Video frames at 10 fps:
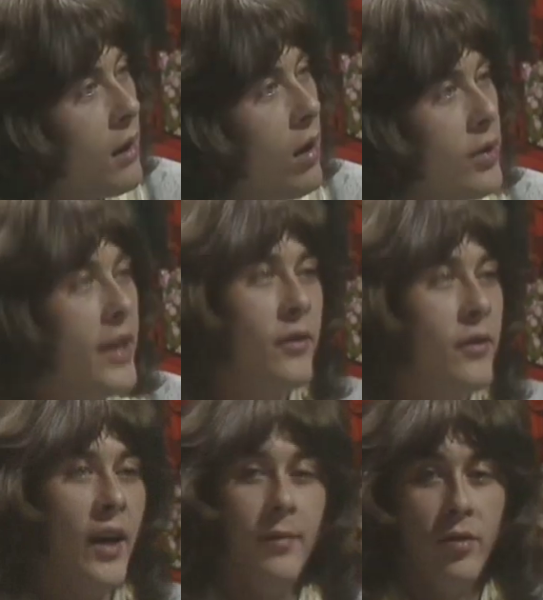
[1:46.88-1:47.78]
Oh, you give
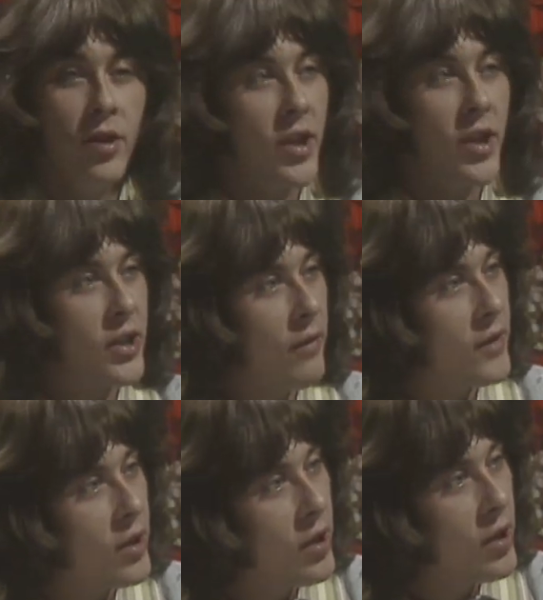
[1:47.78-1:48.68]
to animals because they're soft
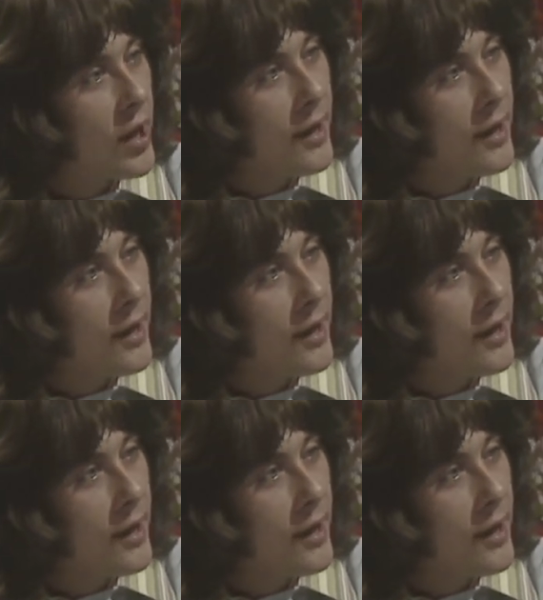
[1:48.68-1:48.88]
and cuddly.